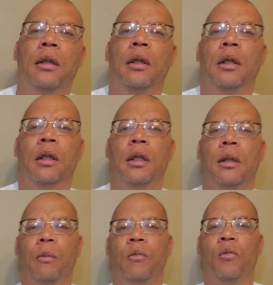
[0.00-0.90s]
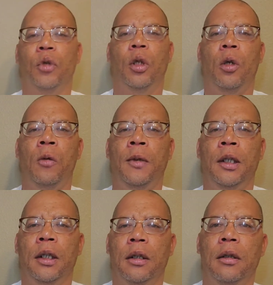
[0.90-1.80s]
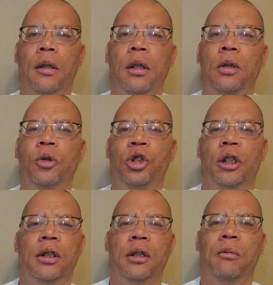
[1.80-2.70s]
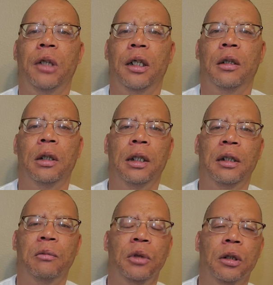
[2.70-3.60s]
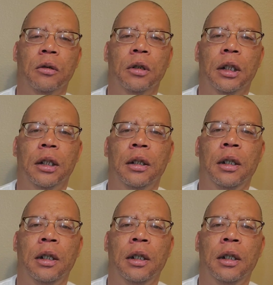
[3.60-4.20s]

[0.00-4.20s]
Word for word: Uh, go over there, check them out, let them know that